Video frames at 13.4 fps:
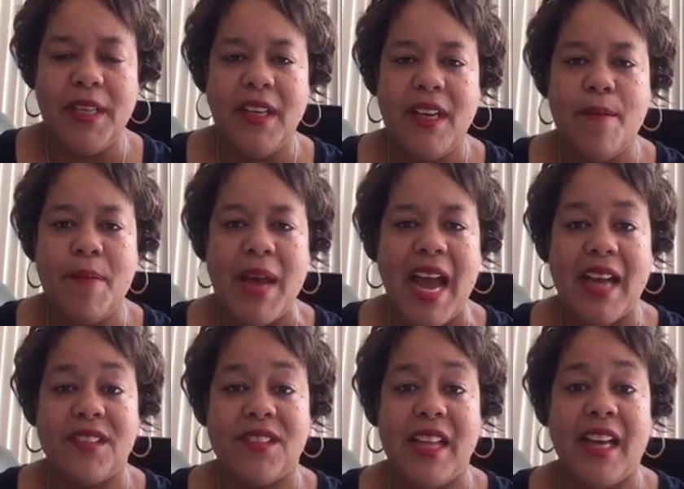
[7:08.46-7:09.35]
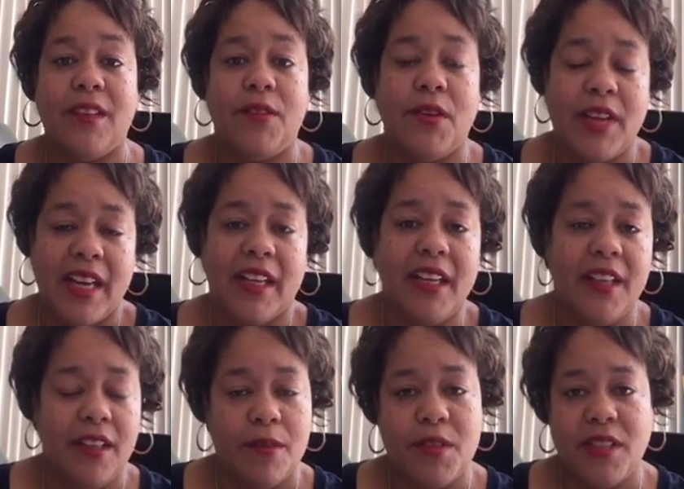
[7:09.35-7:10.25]
impacts that if you're not getting
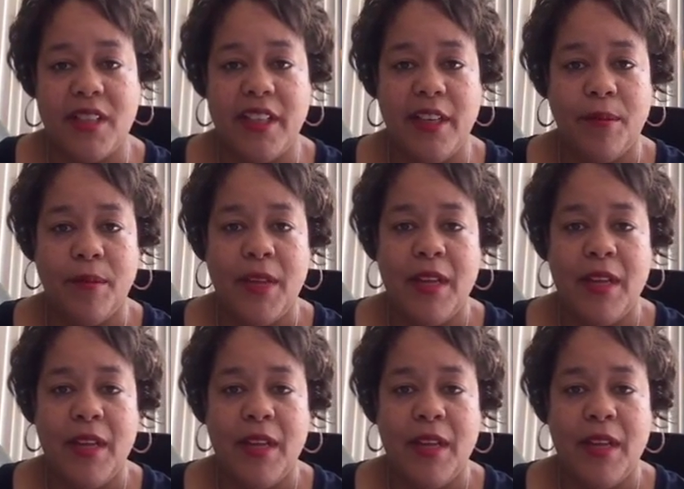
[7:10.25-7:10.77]
enough sleep,